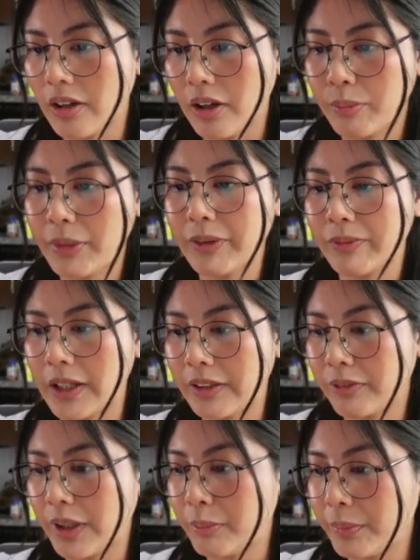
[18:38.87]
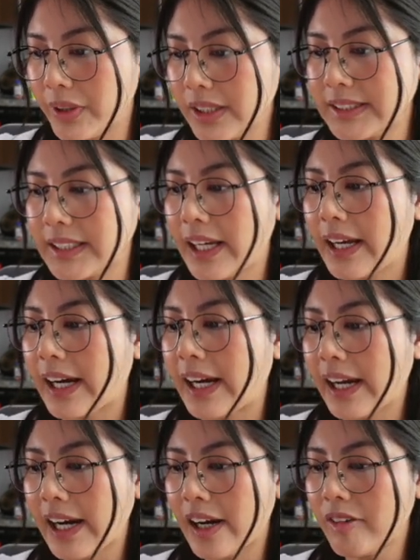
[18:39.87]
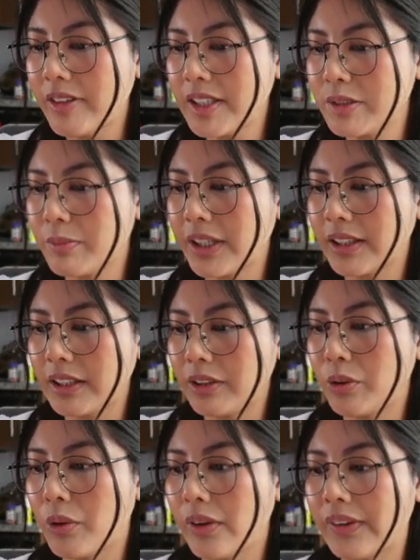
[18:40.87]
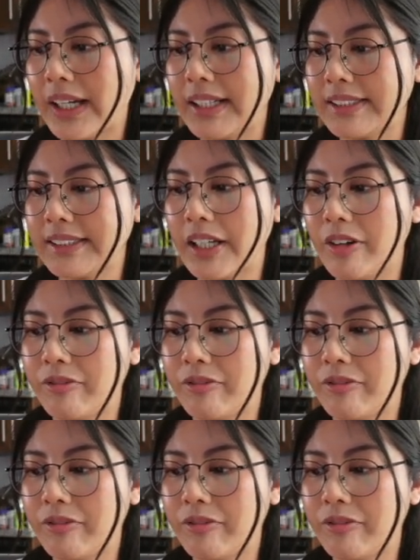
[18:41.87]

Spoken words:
all my unread books, I have this monthly goal that is set